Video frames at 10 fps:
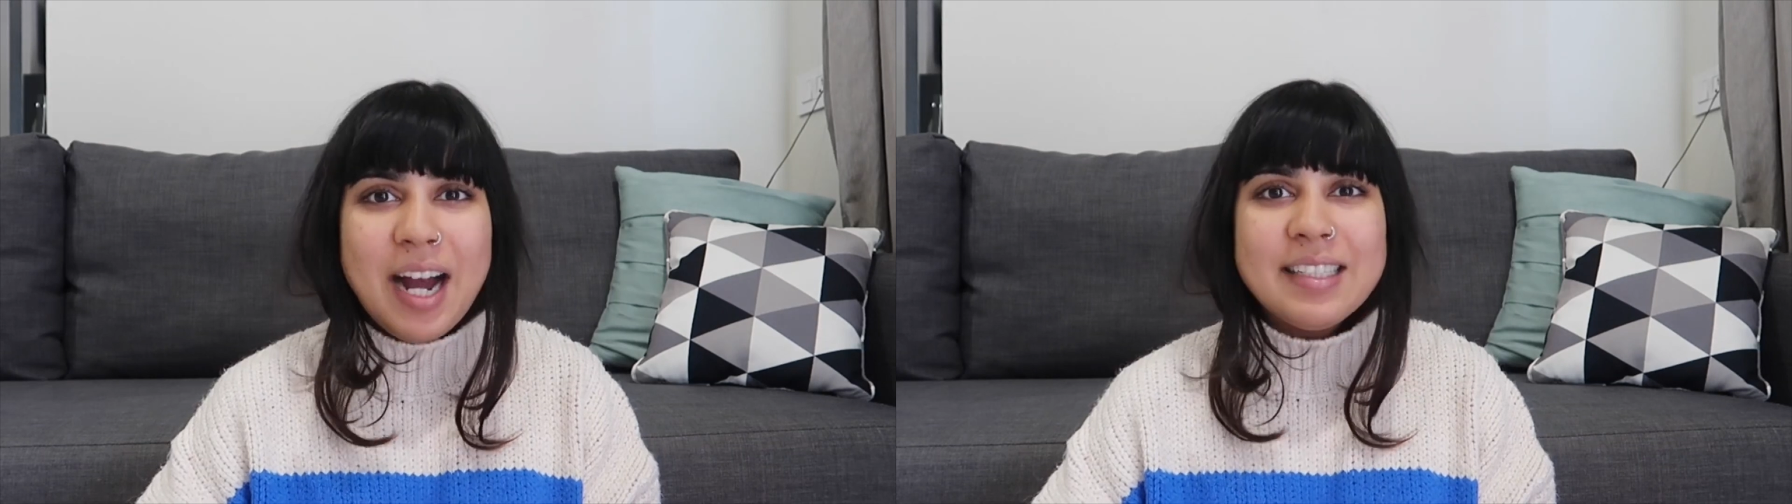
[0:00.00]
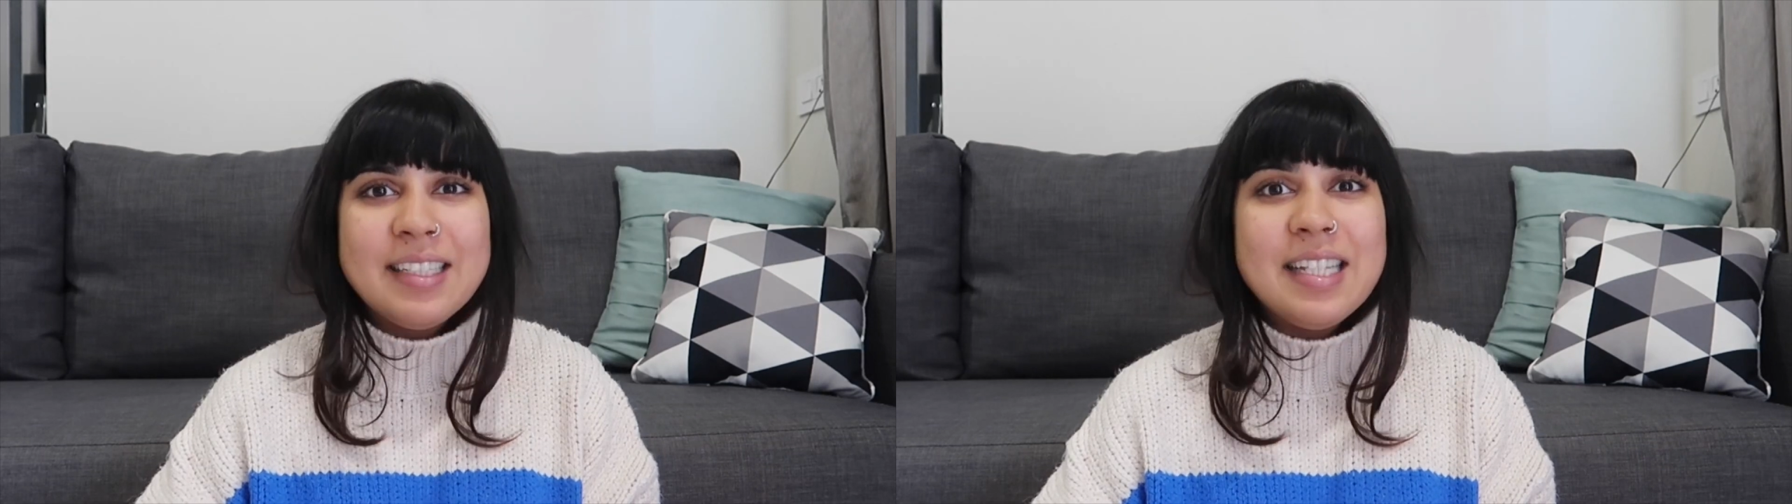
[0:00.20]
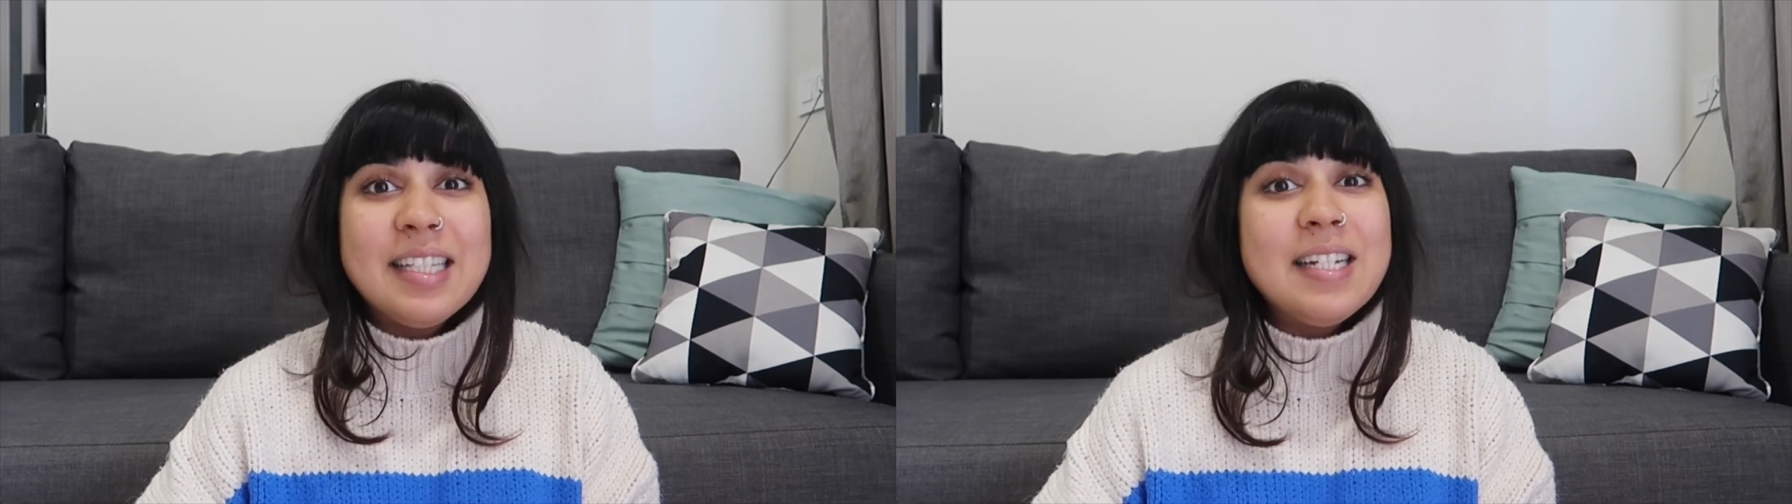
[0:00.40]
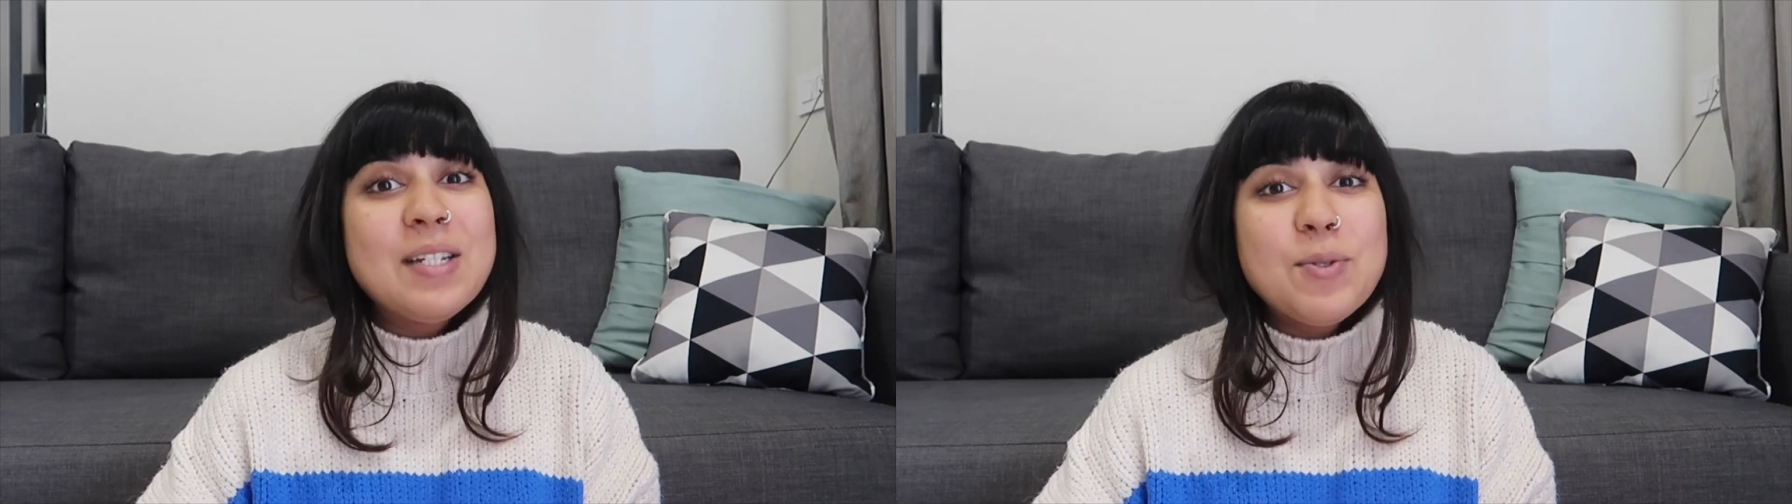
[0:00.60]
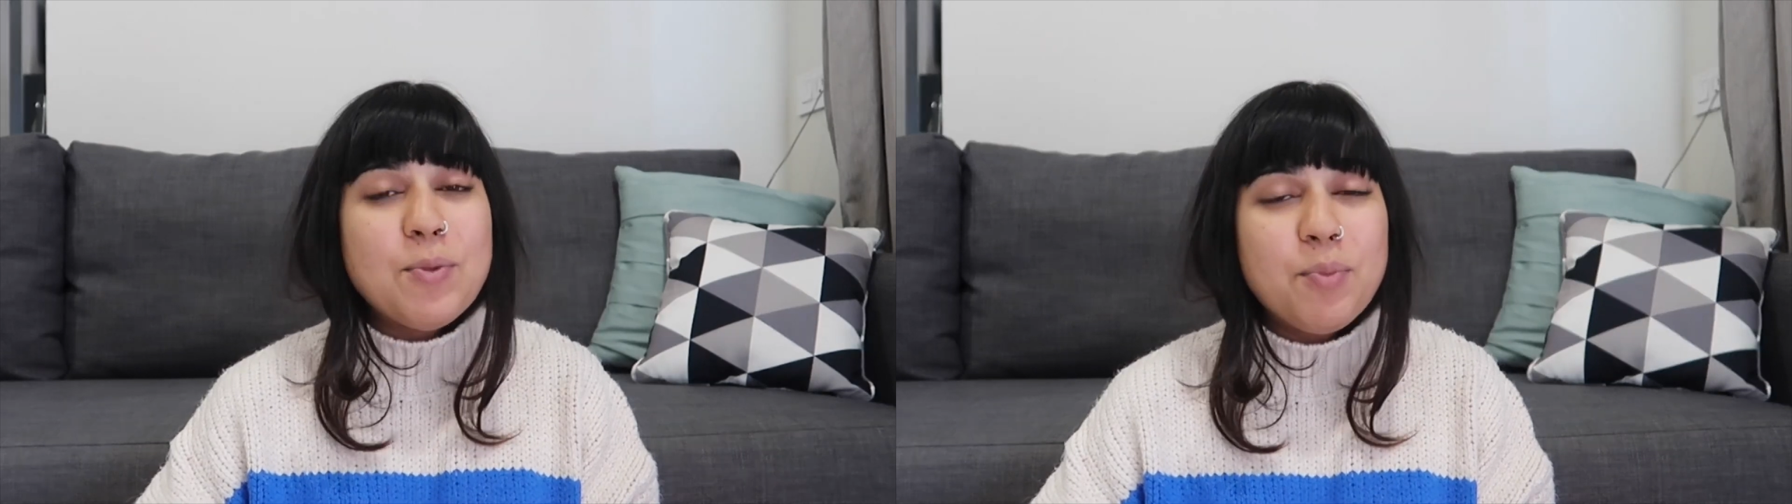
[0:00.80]
Other than
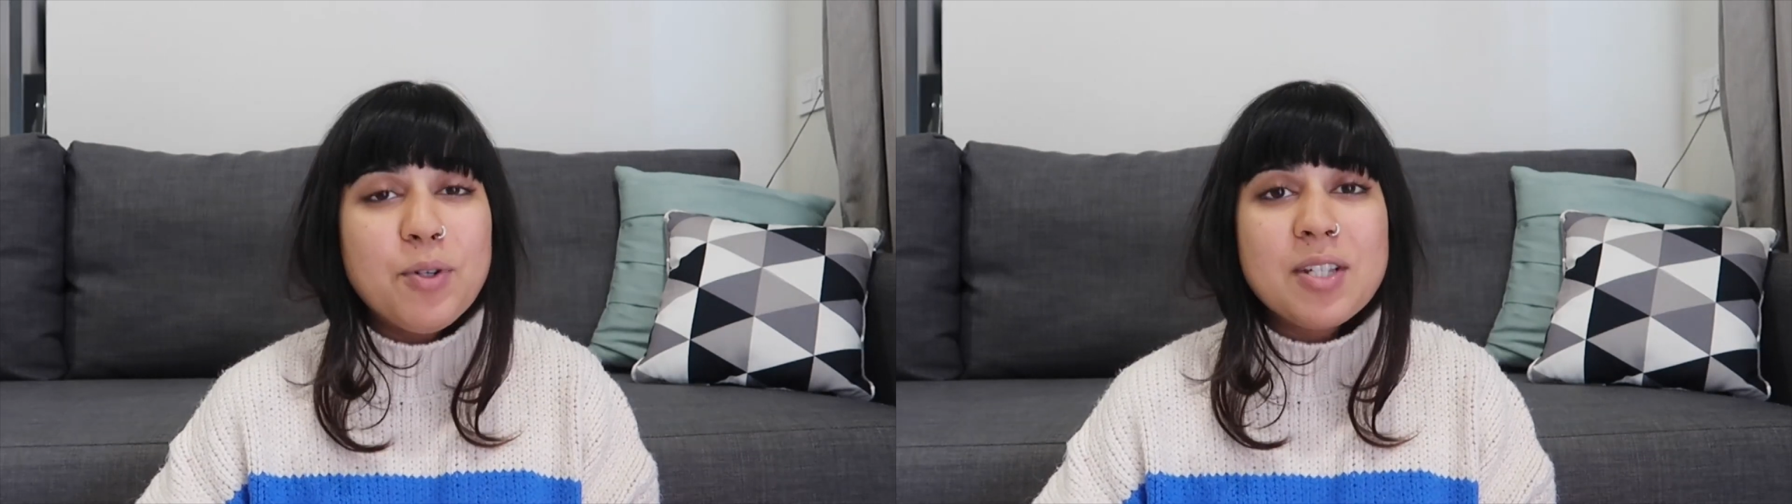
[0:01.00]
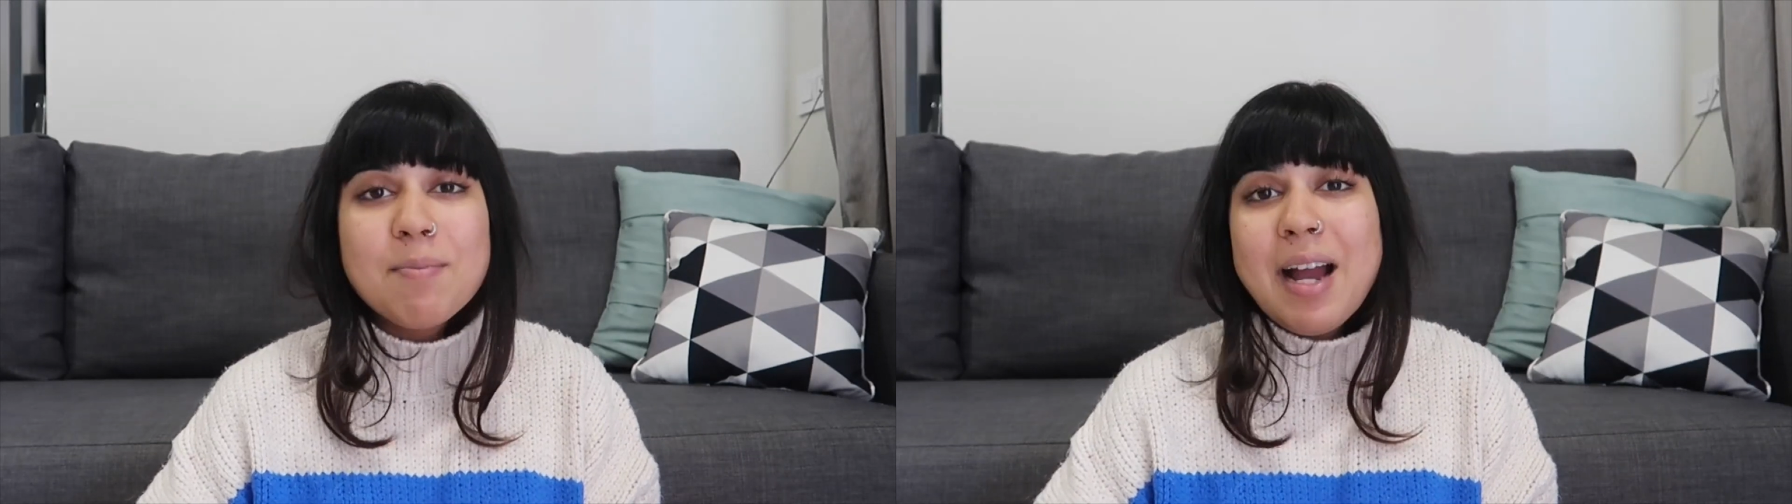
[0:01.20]
these two books,